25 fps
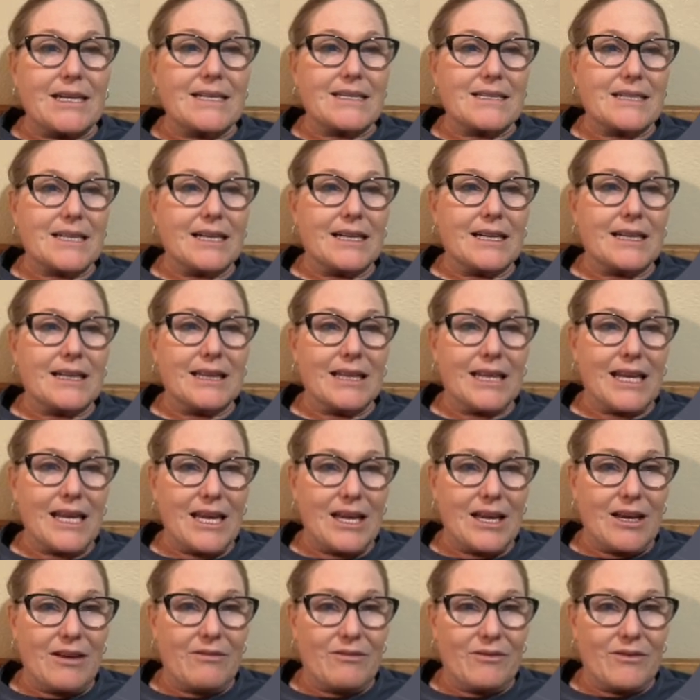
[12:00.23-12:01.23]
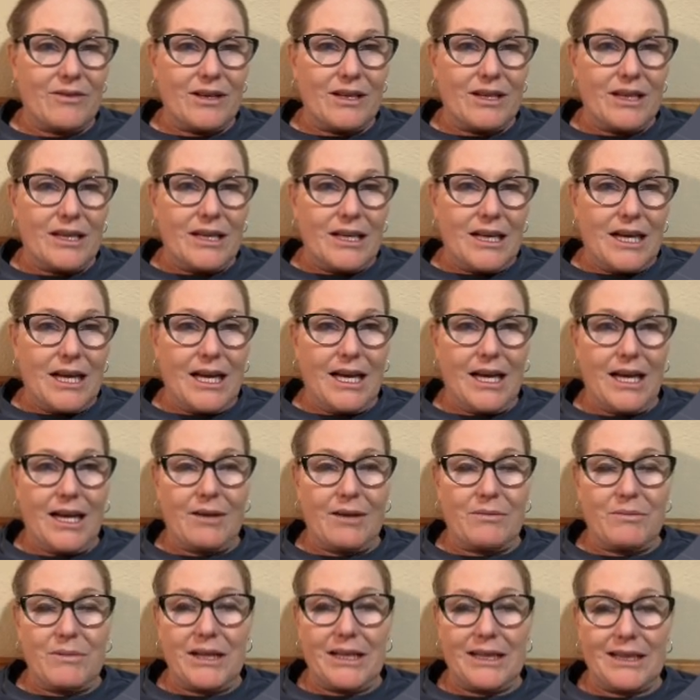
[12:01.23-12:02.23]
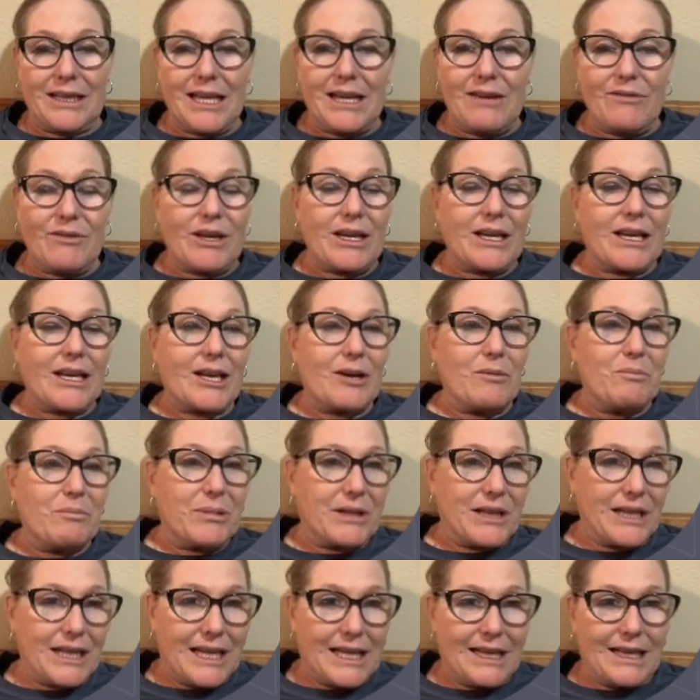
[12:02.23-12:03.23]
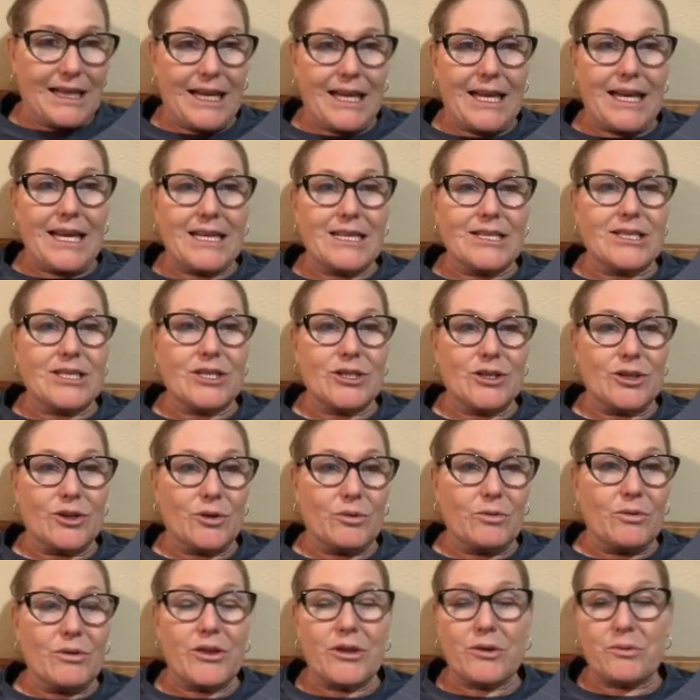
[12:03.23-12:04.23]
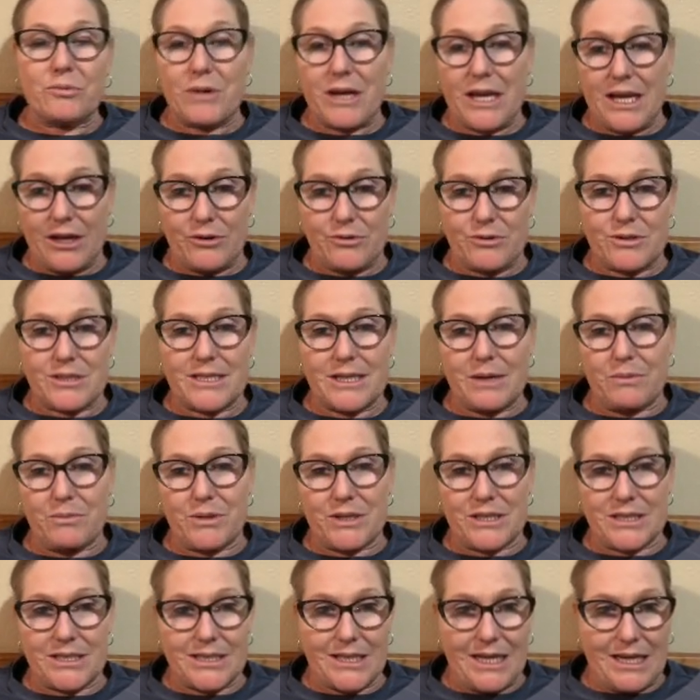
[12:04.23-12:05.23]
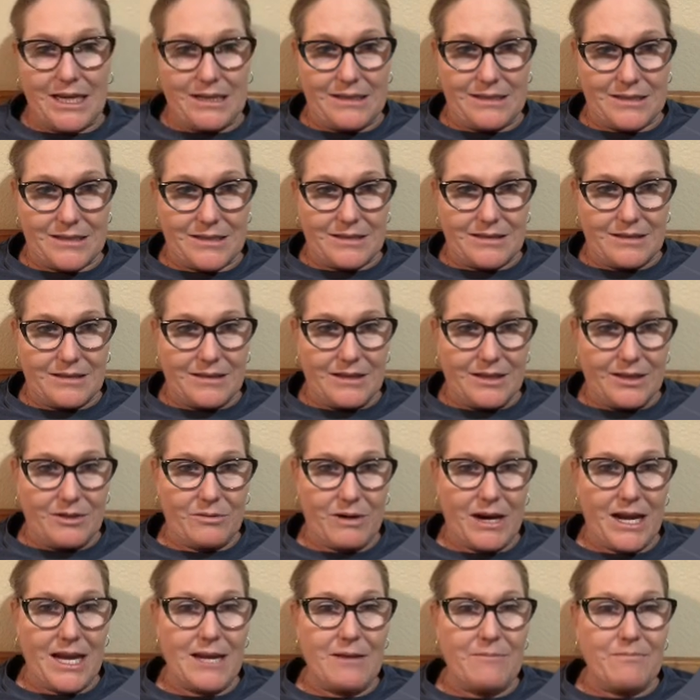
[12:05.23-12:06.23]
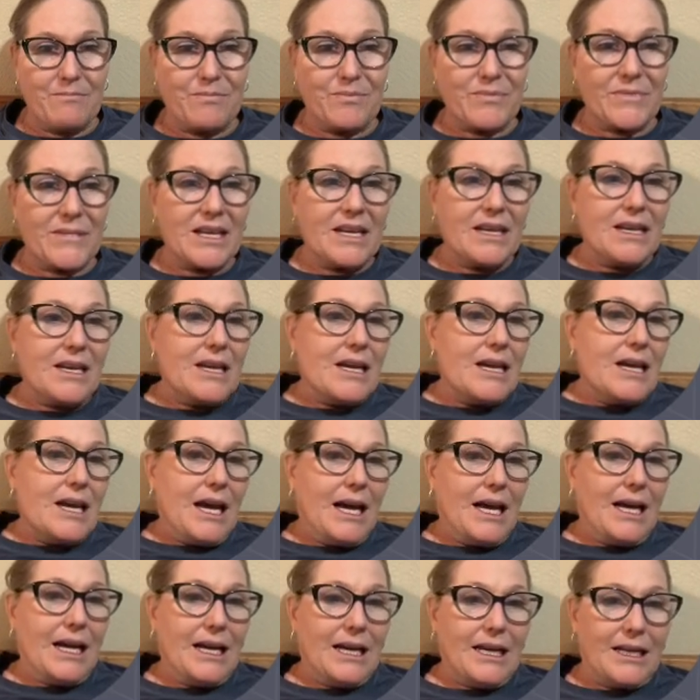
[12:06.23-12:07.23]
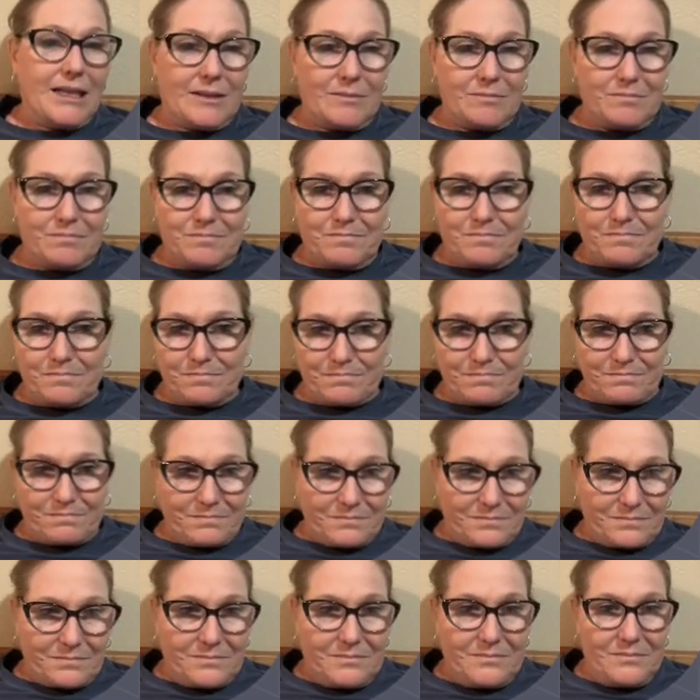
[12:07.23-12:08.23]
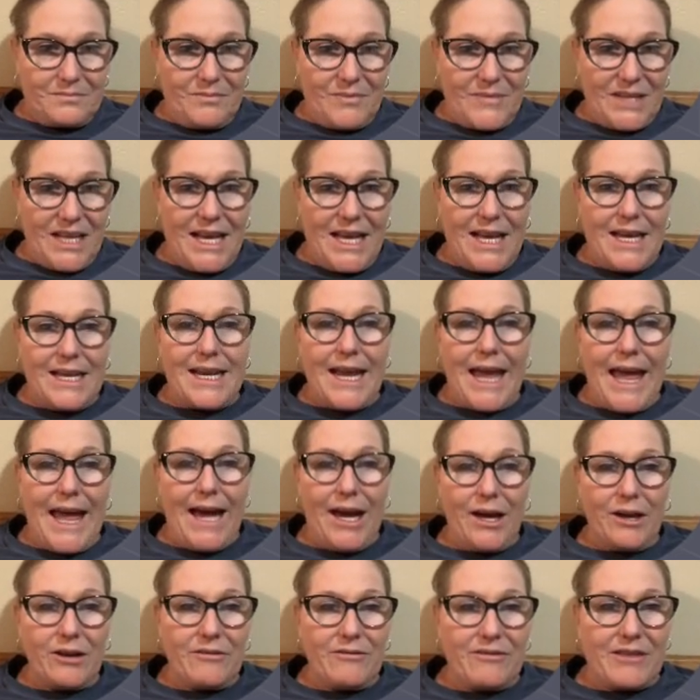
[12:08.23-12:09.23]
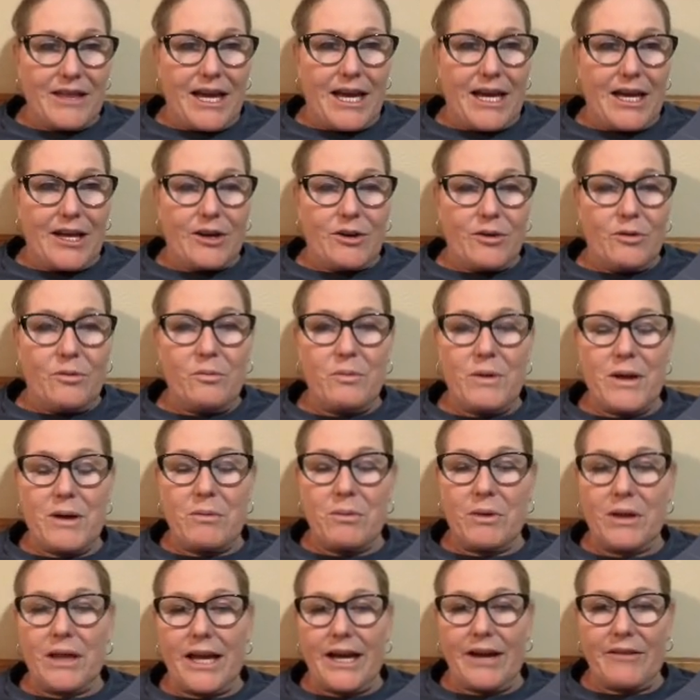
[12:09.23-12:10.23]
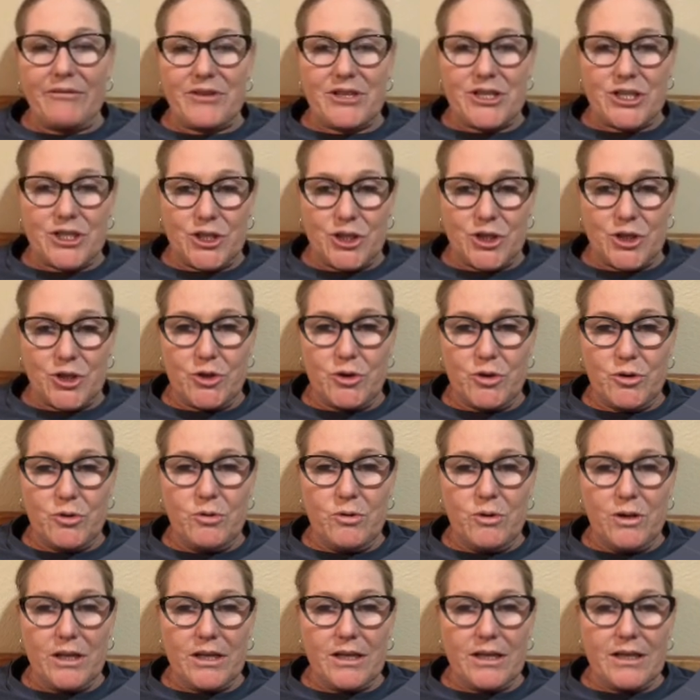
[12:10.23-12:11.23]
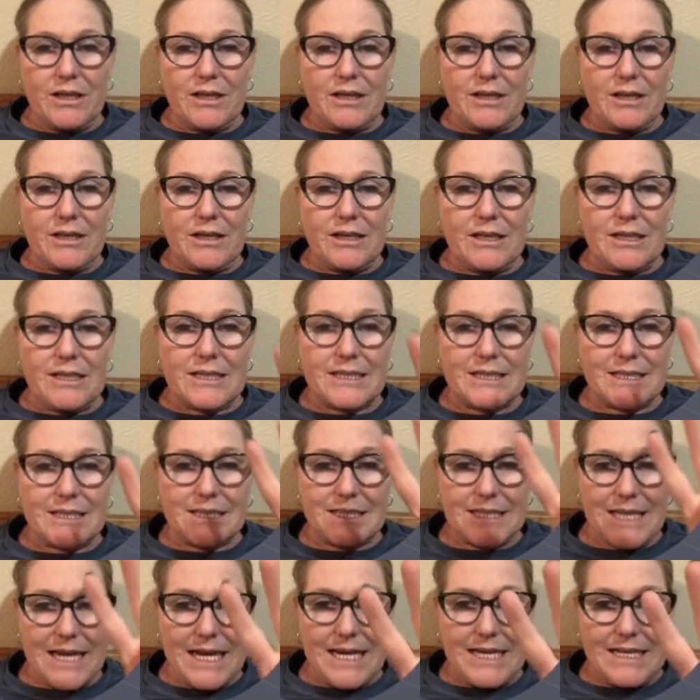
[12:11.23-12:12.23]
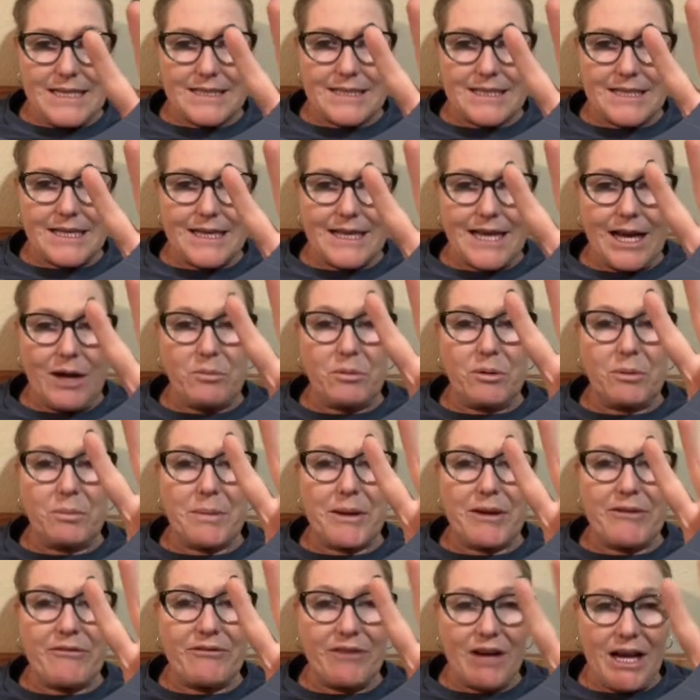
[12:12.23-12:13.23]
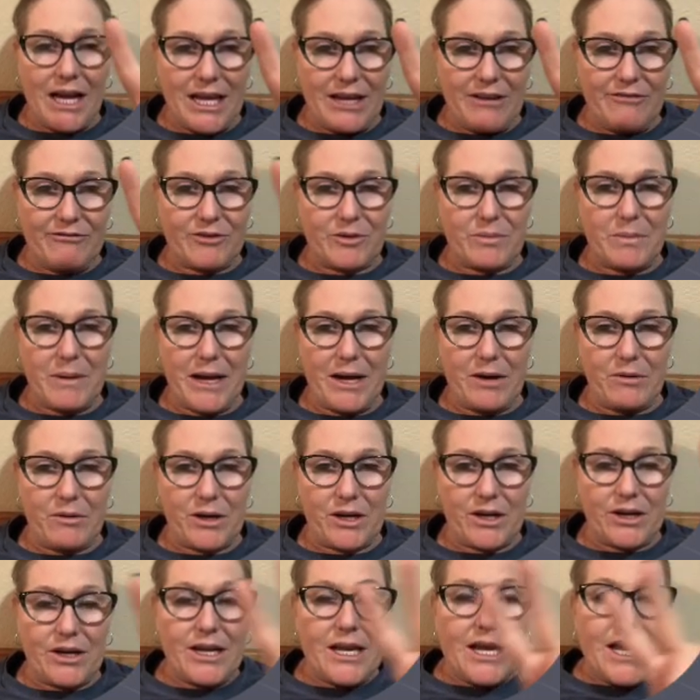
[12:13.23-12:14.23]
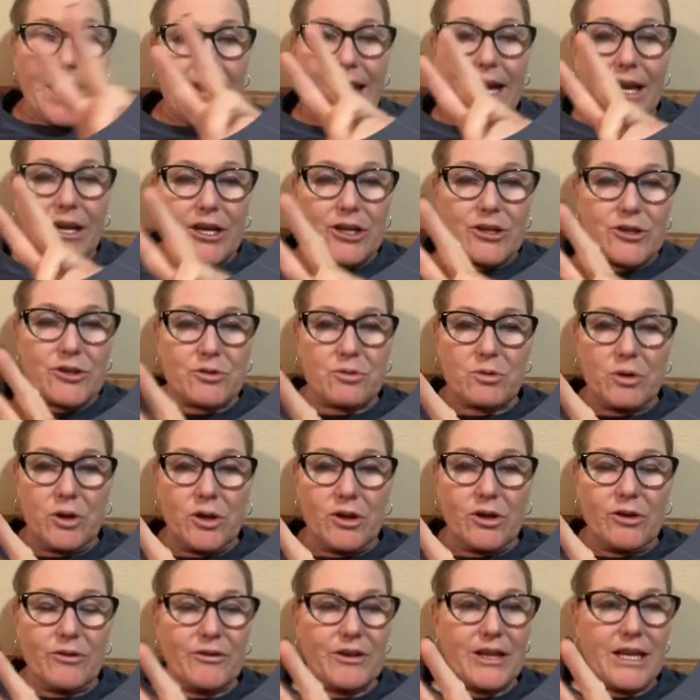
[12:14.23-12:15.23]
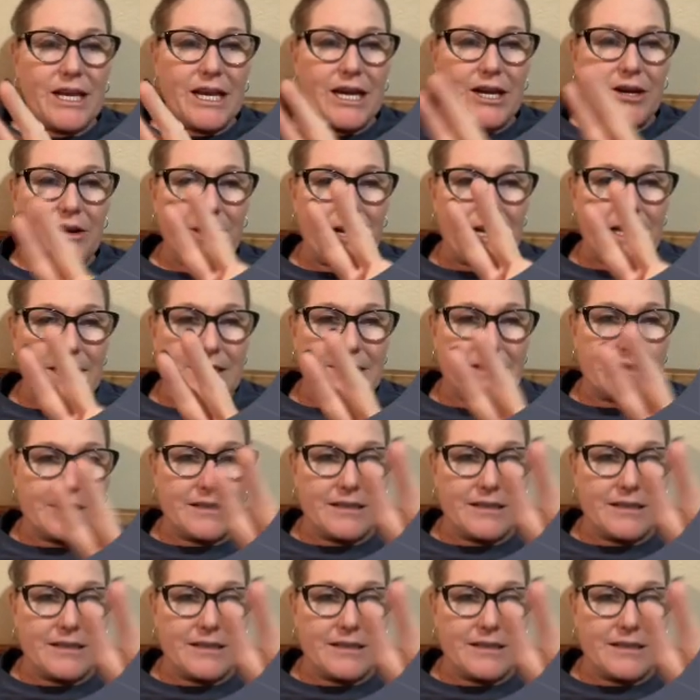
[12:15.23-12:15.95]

is going to leave it completely into 300 separate states, all right? And out of that, we will have 2 states that will be vying for power and control over the areas.